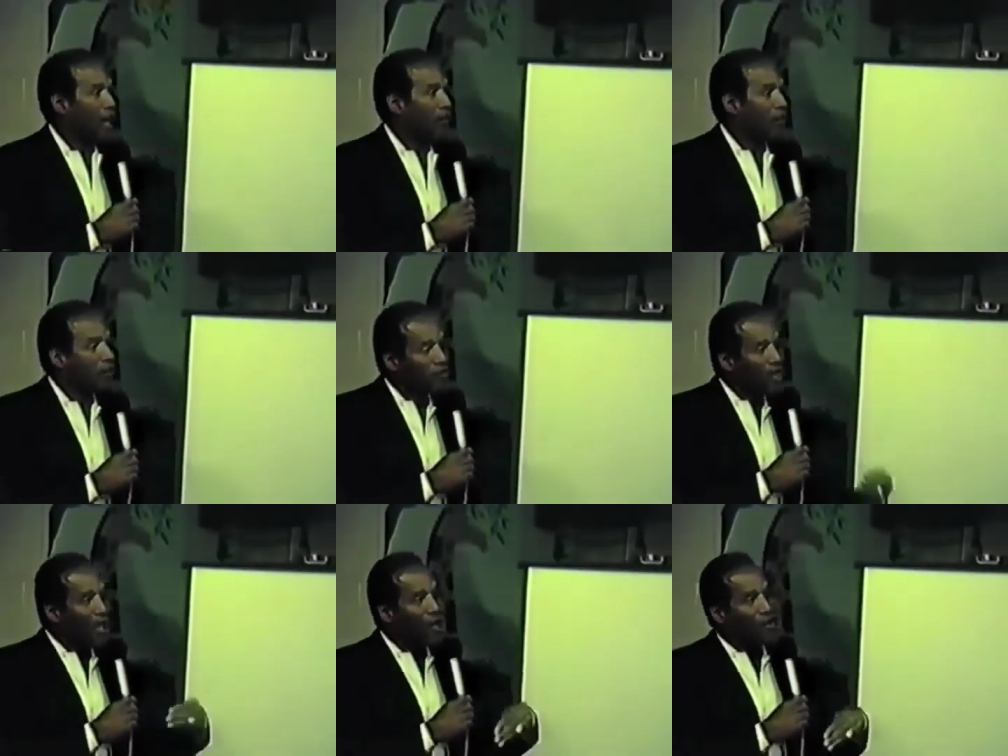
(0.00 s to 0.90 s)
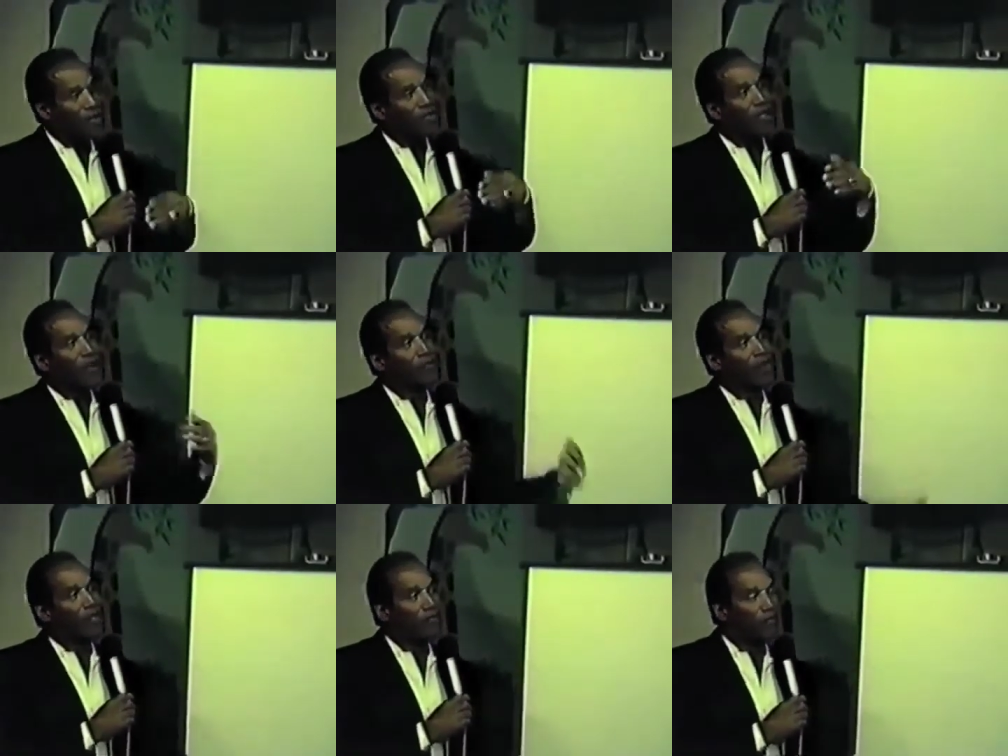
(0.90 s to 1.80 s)
And those are the areas that I'm
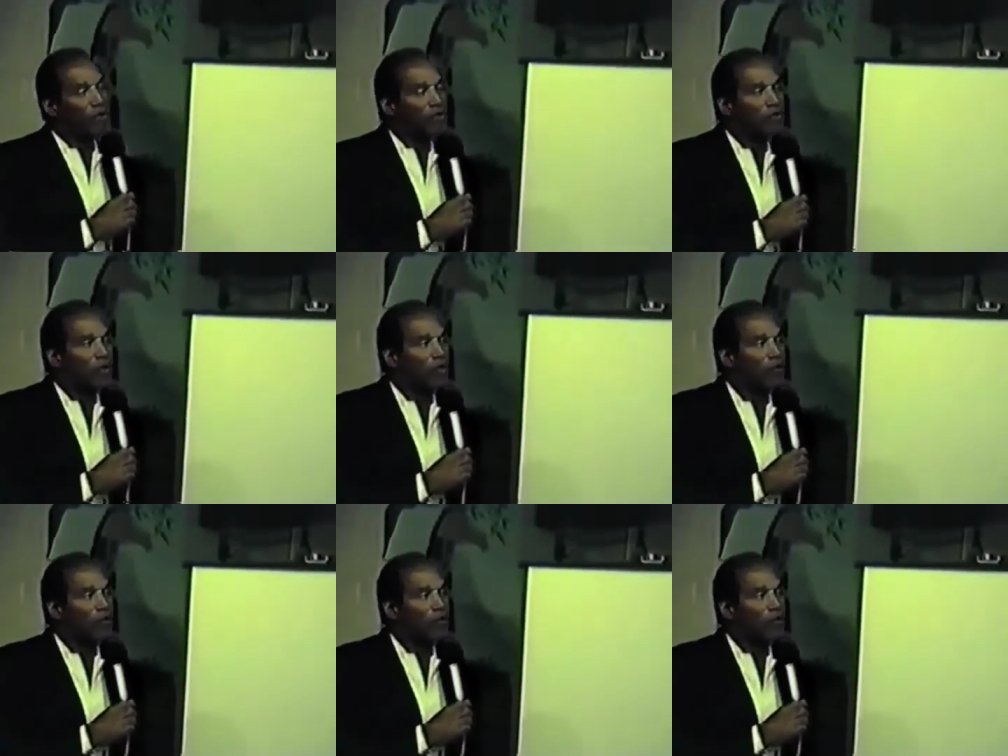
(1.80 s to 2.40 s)
trying to focus